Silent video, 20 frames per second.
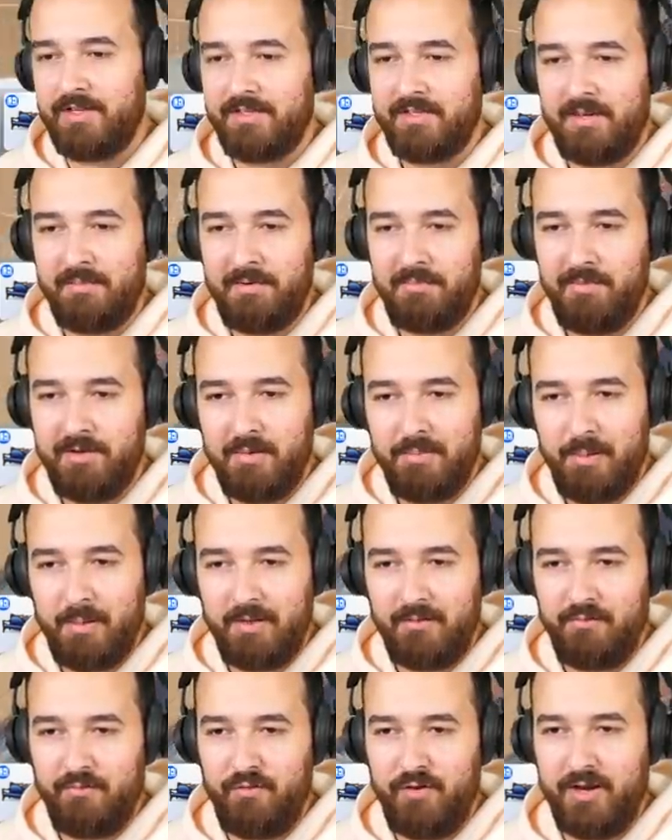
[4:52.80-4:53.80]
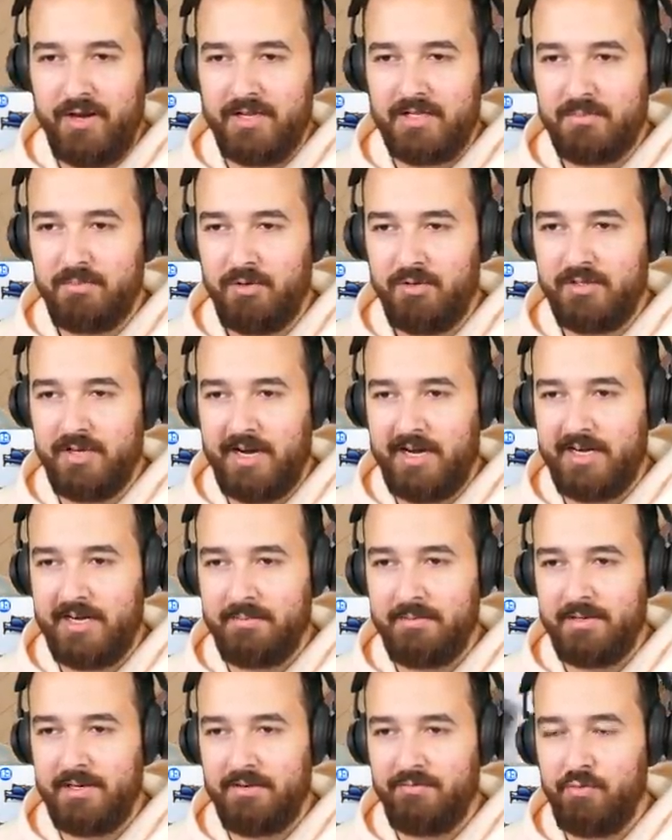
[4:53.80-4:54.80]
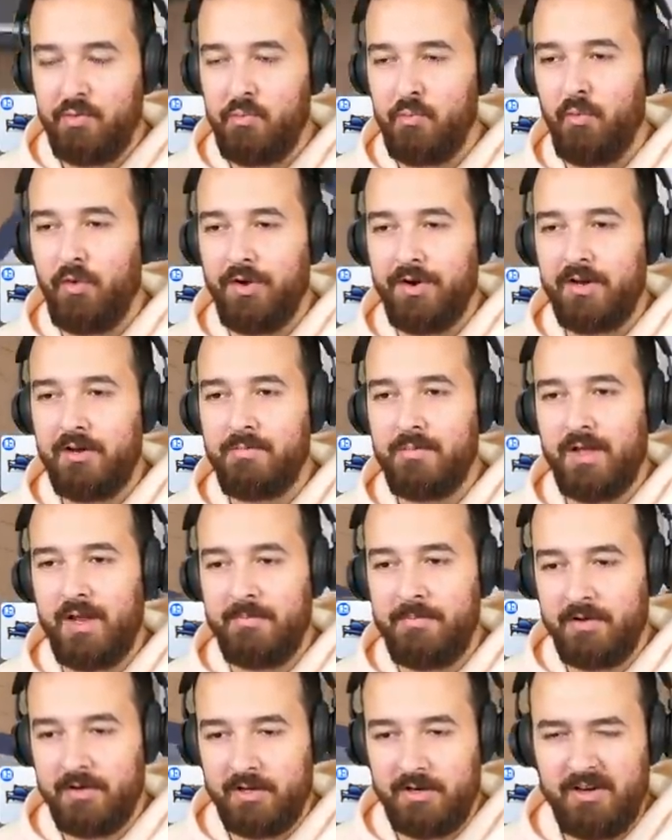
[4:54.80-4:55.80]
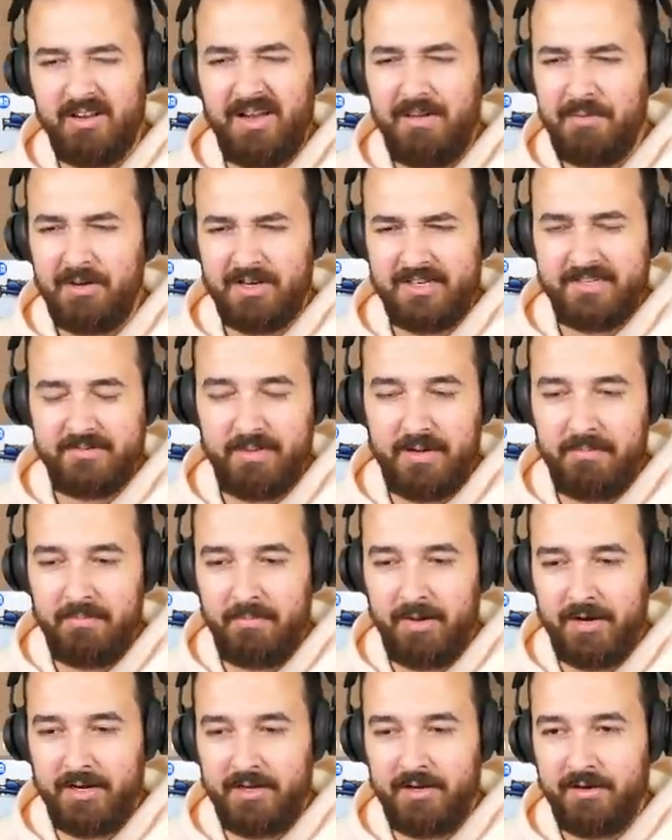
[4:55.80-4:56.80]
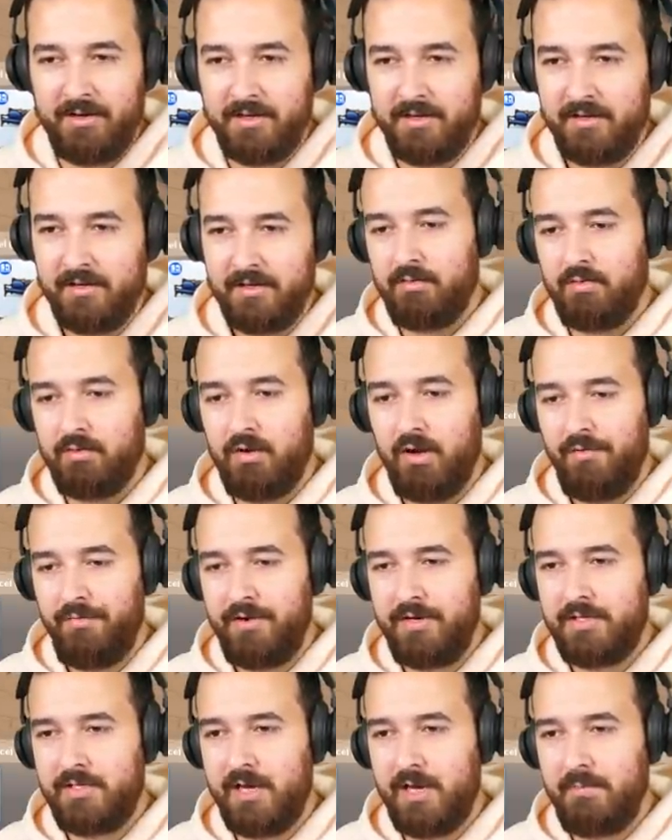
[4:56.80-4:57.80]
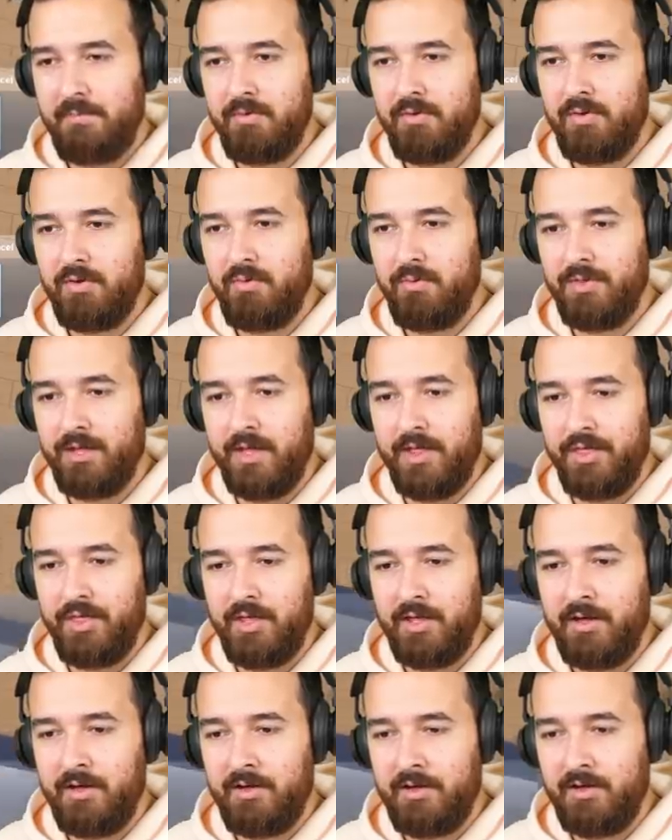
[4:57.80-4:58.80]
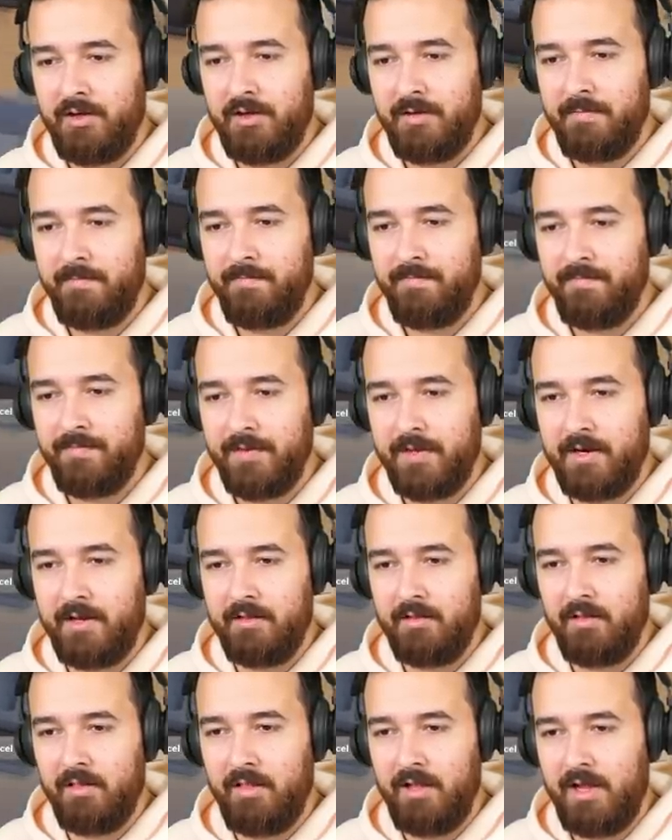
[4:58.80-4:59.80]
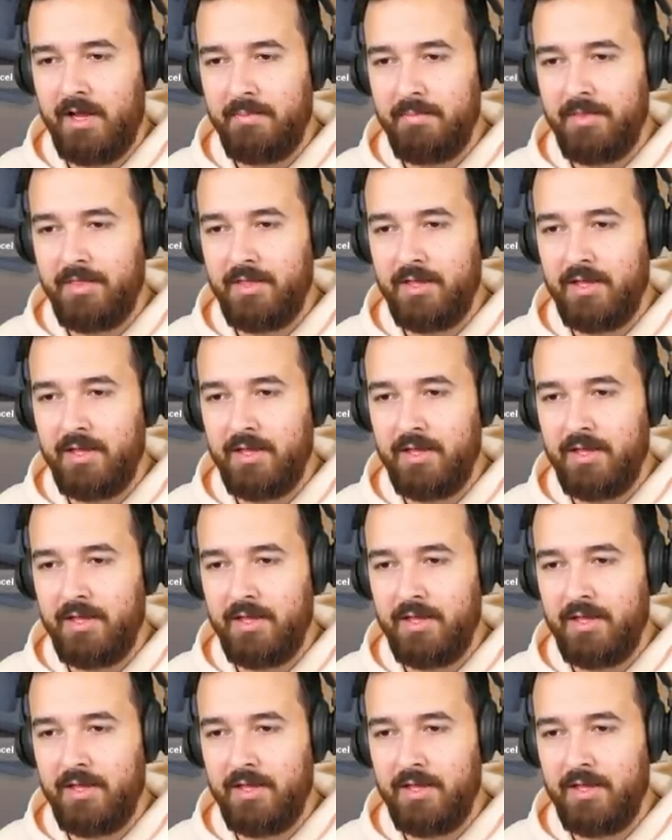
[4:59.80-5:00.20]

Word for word: this. I mean, we could probably fit a small dining table here if we wanted, but I'm not gonna I'm not gonna spend money on it. Or coffee table with our thing on and our little llama